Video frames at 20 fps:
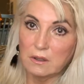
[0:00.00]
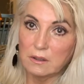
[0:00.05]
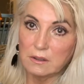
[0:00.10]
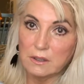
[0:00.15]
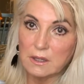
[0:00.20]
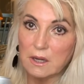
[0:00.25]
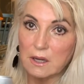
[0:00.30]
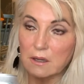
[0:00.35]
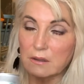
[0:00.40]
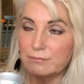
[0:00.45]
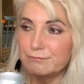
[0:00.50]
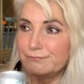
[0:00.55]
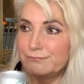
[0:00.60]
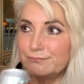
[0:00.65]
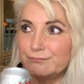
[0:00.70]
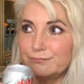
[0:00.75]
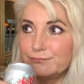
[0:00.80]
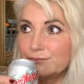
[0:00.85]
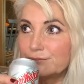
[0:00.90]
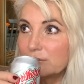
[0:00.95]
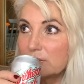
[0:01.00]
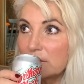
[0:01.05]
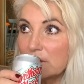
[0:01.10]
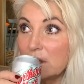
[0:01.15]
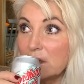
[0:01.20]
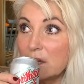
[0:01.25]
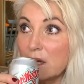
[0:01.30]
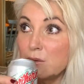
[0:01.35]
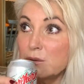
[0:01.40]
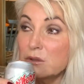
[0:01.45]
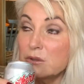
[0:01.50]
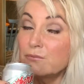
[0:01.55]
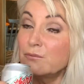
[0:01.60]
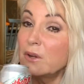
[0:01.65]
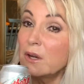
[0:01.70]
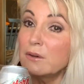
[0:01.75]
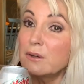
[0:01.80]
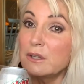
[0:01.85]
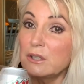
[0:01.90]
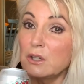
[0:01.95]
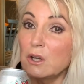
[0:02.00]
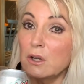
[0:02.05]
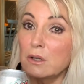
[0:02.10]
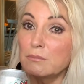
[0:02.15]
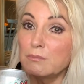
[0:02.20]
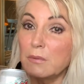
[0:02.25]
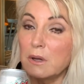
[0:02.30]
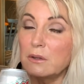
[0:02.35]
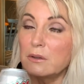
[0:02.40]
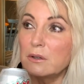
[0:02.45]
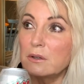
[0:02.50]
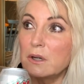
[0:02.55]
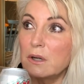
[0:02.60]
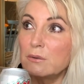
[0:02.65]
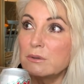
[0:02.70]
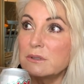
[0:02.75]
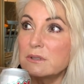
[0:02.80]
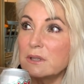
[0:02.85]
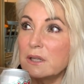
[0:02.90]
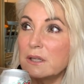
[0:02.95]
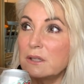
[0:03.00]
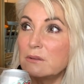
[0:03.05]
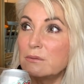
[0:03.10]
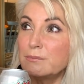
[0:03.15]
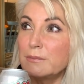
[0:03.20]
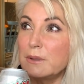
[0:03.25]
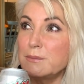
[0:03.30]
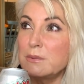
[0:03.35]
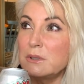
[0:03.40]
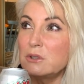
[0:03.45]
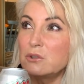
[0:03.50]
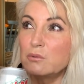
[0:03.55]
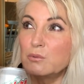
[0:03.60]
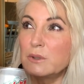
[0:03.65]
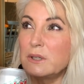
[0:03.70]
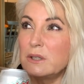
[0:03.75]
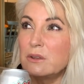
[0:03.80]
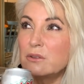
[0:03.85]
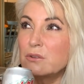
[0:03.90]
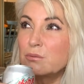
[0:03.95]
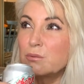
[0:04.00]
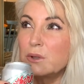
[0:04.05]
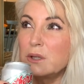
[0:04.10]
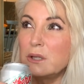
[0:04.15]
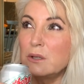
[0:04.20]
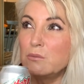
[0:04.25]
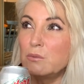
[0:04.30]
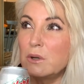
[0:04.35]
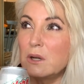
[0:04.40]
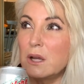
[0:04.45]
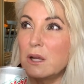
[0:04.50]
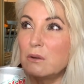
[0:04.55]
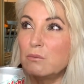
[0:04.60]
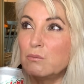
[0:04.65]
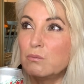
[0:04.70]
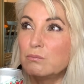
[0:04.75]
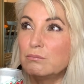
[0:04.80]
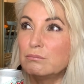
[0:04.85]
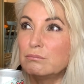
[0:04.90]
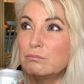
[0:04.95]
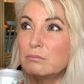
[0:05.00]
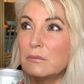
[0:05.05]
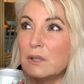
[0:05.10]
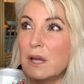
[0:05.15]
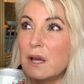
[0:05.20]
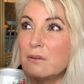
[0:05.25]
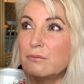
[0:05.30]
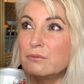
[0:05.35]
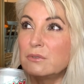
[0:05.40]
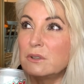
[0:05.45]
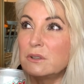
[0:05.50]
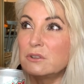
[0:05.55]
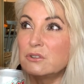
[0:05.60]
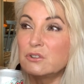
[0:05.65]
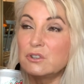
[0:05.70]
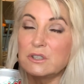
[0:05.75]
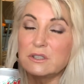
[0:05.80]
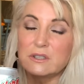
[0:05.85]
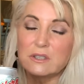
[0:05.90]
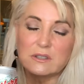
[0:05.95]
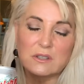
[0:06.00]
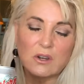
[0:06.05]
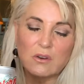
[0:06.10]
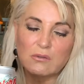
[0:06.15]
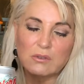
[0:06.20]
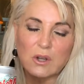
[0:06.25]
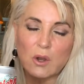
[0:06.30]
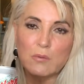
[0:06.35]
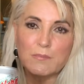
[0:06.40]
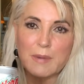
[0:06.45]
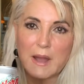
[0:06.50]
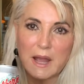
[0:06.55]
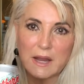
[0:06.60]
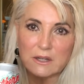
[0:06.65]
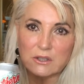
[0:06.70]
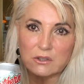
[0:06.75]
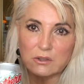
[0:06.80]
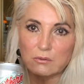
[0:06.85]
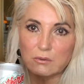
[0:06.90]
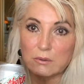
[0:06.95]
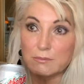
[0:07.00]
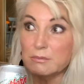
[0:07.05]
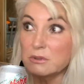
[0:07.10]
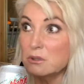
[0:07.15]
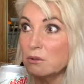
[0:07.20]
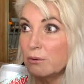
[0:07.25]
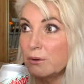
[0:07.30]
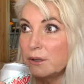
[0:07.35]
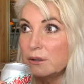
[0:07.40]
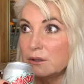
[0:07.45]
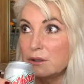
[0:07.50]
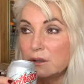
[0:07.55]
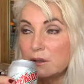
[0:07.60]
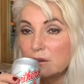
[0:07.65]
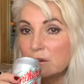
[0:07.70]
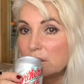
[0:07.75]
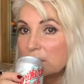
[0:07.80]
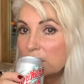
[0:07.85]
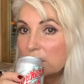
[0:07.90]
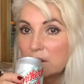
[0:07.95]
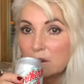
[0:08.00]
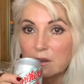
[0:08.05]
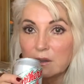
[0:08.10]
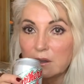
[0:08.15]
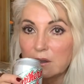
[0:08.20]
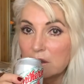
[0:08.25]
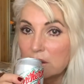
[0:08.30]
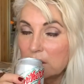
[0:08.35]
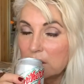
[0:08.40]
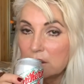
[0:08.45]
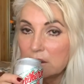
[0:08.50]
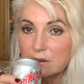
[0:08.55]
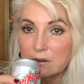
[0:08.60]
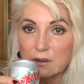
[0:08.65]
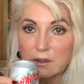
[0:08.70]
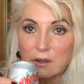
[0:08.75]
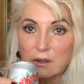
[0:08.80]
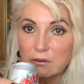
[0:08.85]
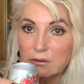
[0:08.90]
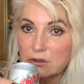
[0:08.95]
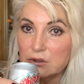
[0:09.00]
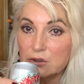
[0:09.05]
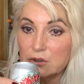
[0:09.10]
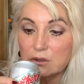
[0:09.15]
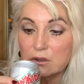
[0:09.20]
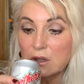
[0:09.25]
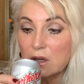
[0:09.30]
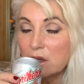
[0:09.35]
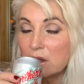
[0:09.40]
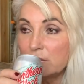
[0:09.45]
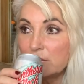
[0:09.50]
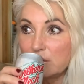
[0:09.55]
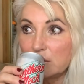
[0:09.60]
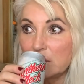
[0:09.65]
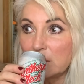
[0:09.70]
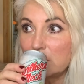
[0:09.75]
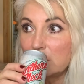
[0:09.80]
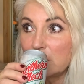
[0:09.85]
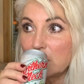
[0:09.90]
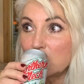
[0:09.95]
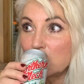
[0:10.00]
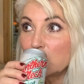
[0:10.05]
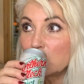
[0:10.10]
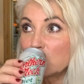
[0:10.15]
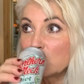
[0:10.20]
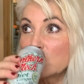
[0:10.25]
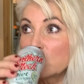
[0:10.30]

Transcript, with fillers: Yeah. And I was very young mother. I was like maybe 23 when I left. She says, "I'll oh, go back to him. So I did. No, I should not have done that.